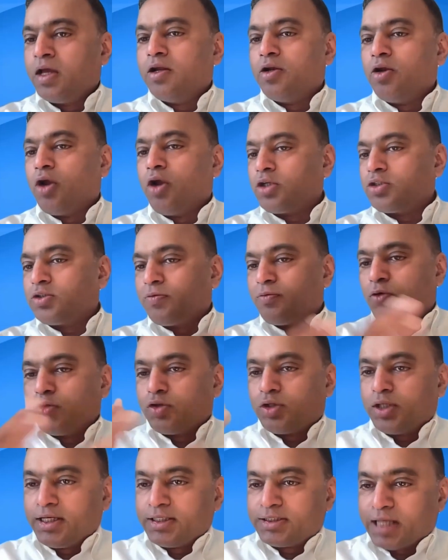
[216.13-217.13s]
lots of
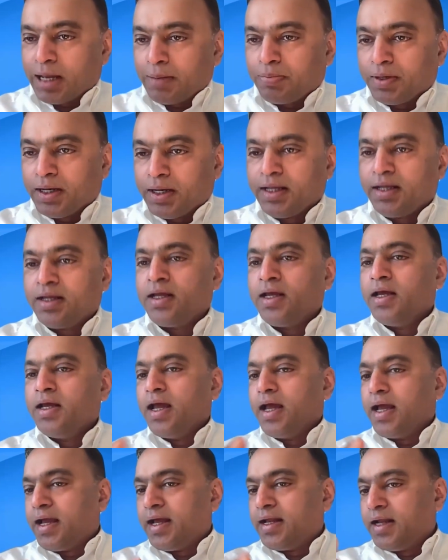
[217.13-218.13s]
good things happening,
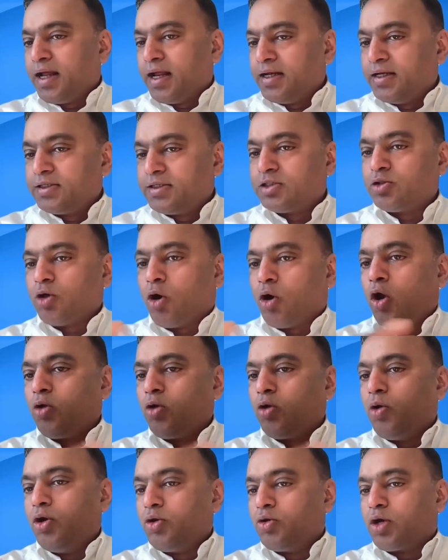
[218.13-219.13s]
and this is all
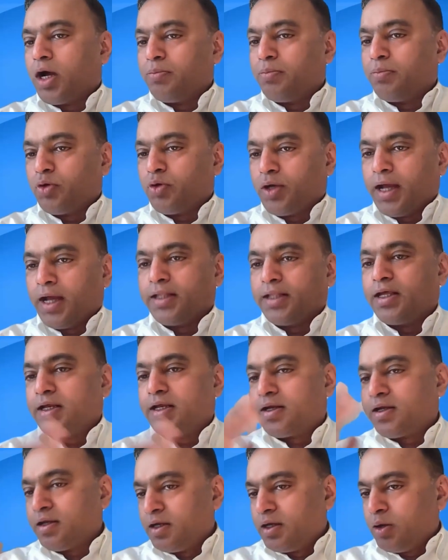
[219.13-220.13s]
going to come
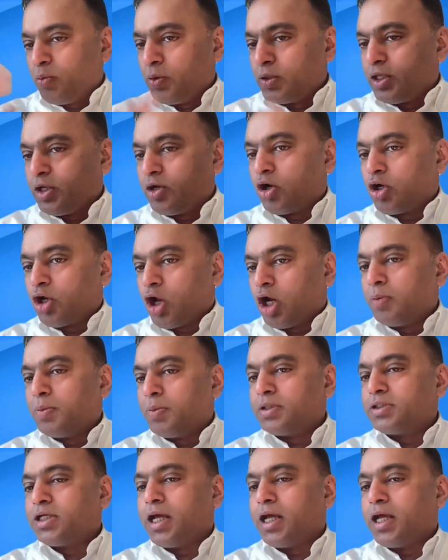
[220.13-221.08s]
together with an autonomous